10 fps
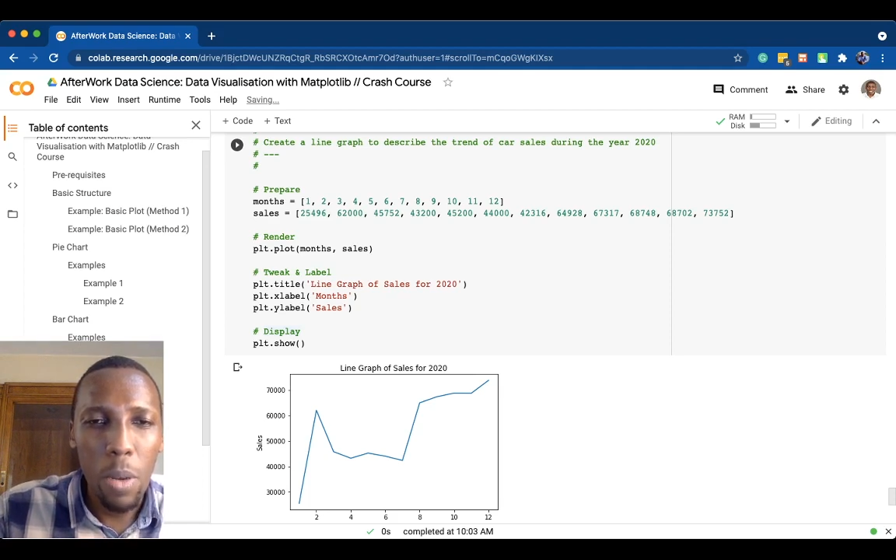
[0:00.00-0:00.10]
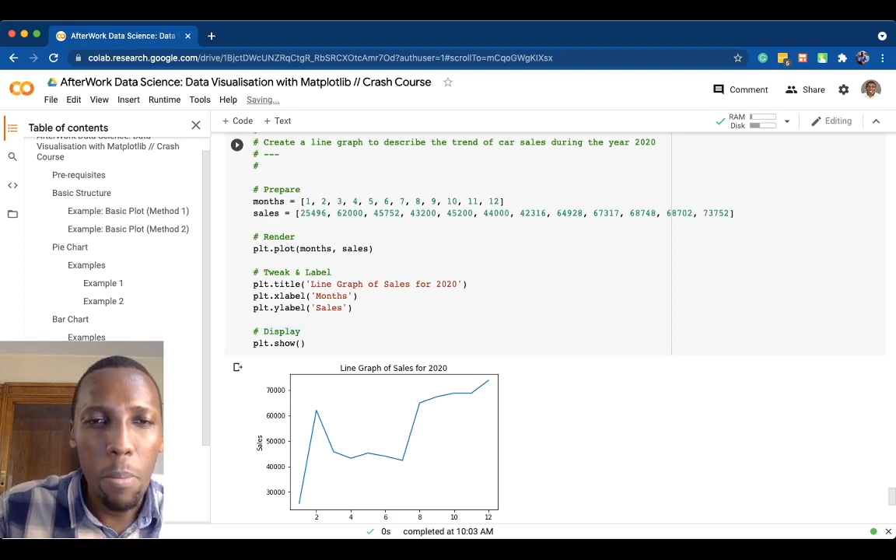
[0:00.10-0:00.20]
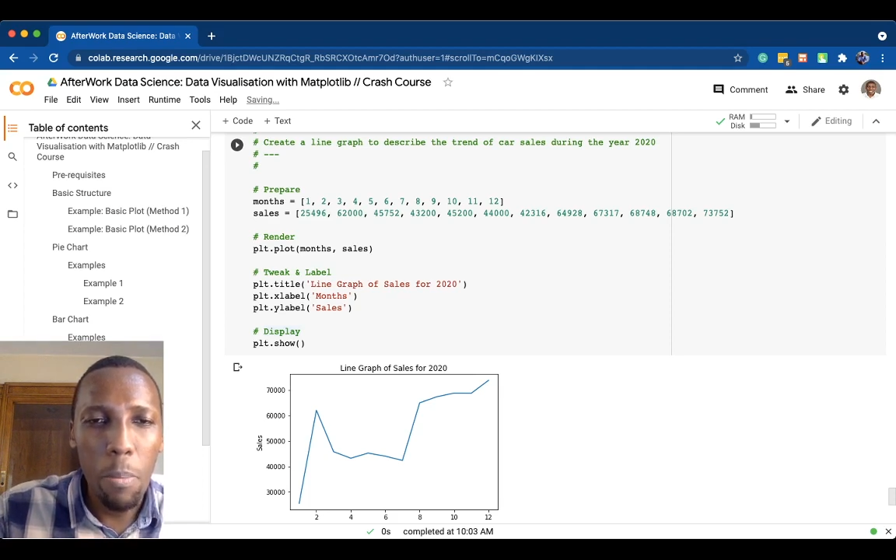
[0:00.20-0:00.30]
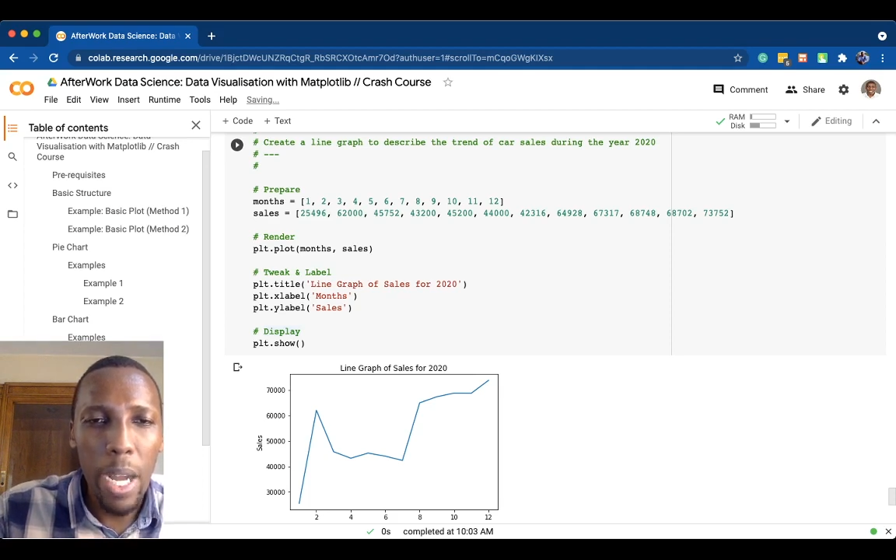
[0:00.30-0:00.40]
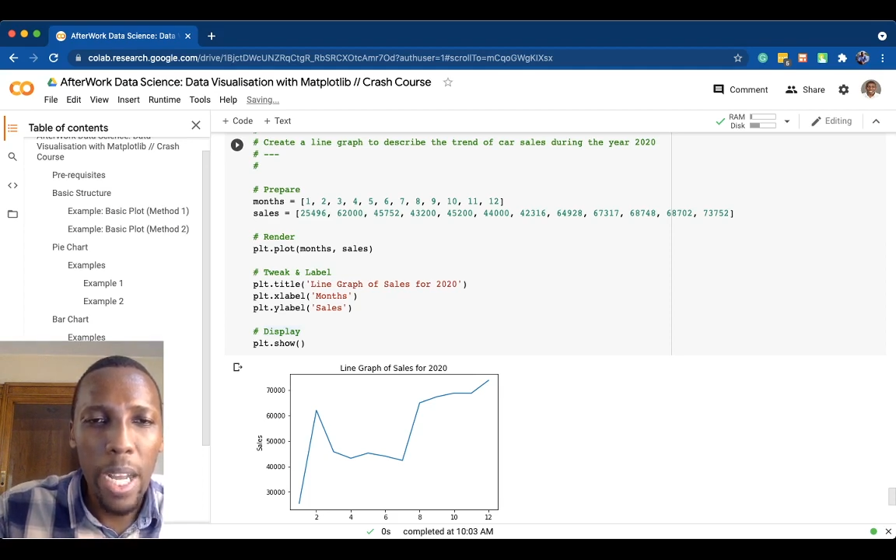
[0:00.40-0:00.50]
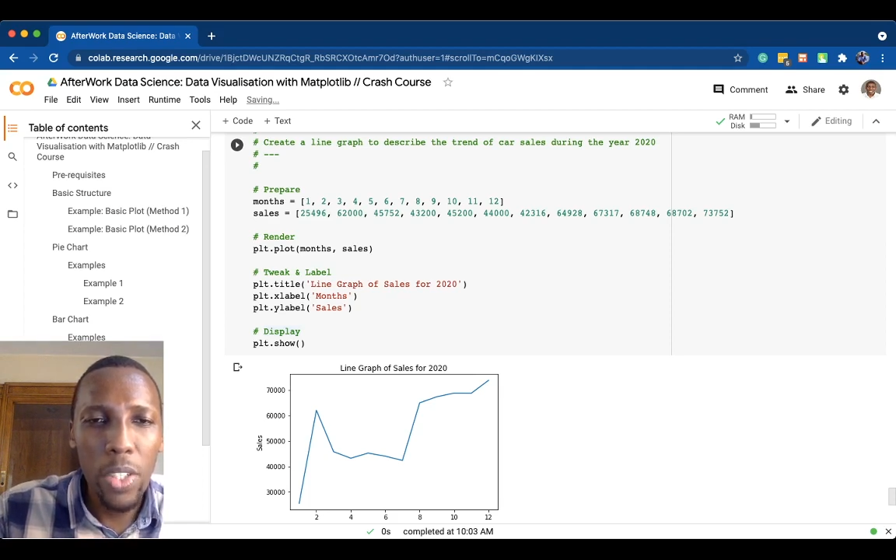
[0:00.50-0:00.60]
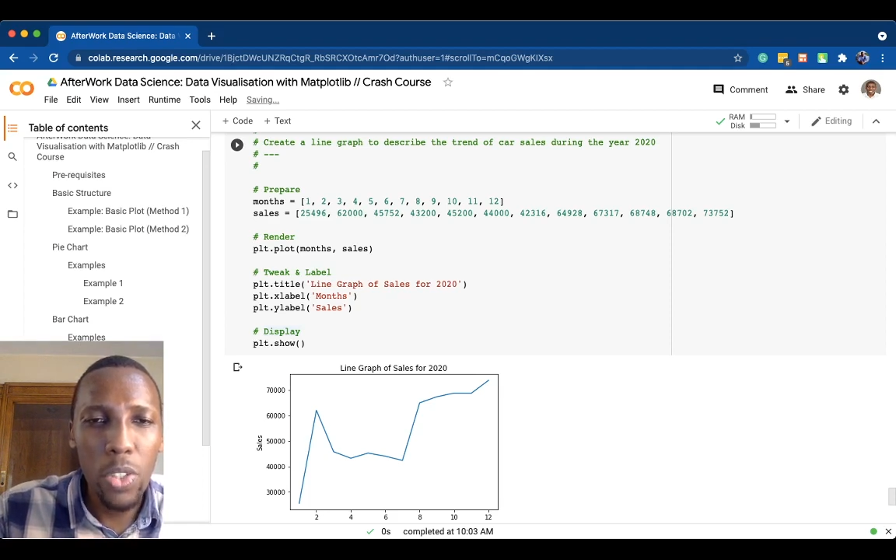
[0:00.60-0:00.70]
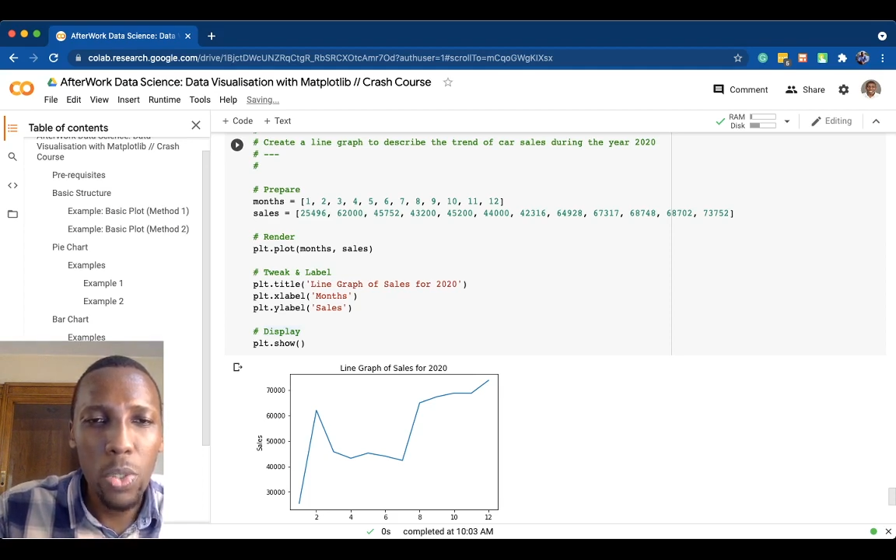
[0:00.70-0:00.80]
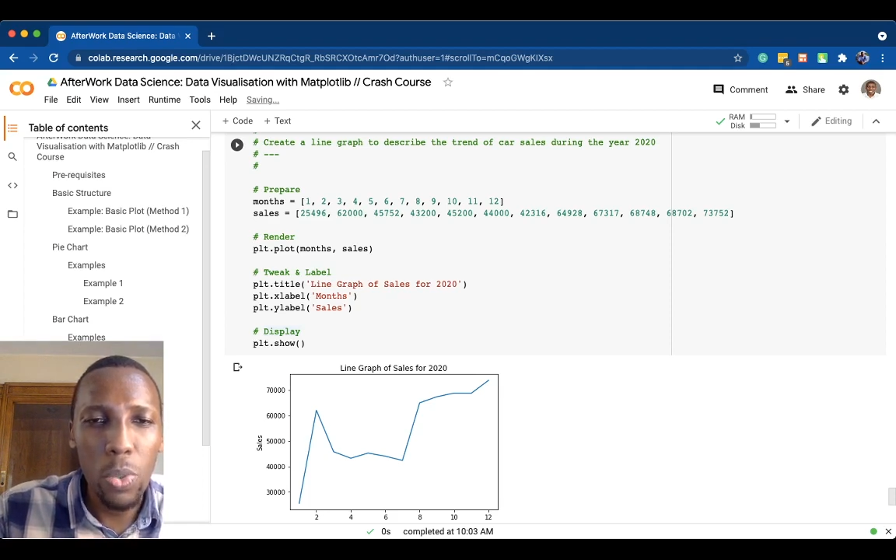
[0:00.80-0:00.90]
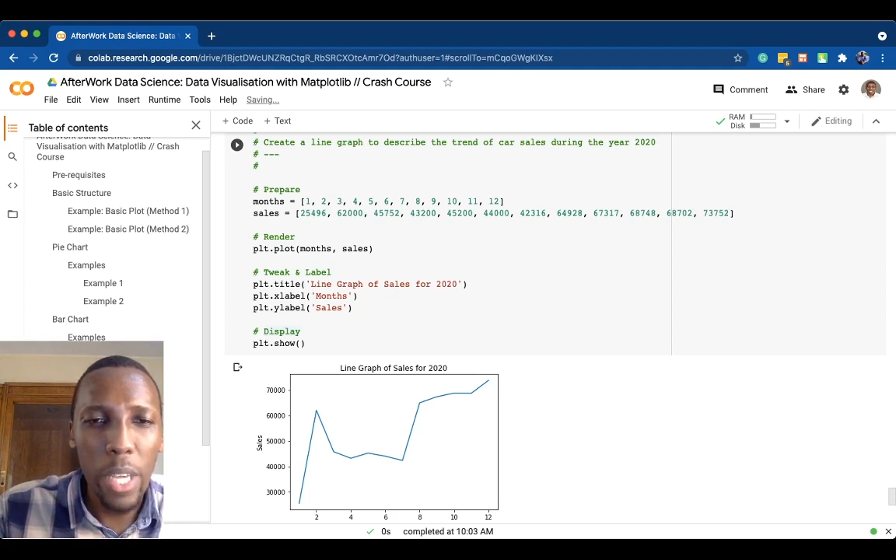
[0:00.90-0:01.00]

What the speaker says: March, to